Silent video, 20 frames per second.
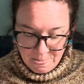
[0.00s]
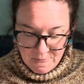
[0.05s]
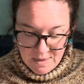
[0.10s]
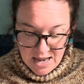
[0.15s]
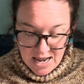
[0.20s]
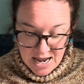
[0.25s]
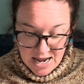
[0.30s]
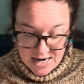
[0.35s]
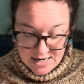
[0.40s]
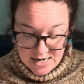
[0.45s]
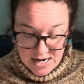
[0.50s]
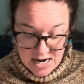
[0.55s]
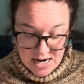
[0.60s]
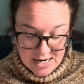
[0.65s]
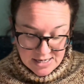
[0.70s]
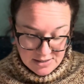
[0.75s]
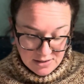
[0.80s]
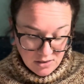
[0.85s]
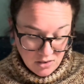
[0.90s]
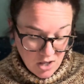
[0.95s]
And
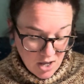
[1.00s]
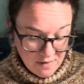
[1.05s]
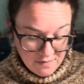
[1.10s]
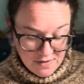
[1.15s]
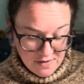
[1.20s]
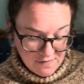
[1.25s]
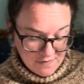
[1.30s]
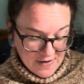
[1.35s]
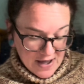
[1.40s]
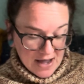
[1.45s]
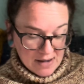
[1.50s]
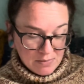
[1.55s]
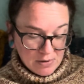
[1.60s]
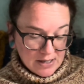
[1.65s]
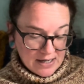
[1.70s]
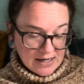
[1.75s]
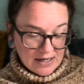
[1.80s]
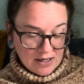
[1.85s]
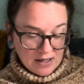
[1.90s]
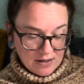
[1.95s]
I love the
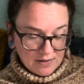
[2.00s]
fabric.